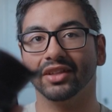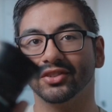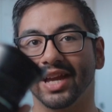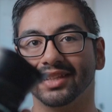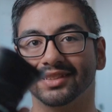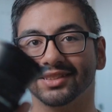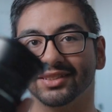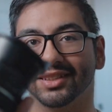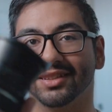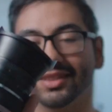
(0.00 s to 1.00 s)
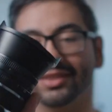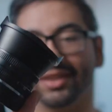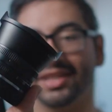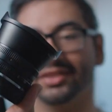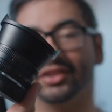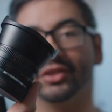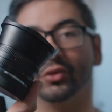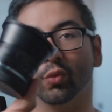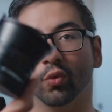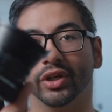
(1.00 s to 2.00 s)
As you guys can see, this lens
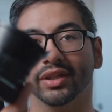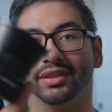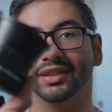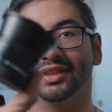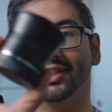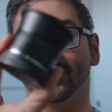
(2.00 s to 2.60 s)
is really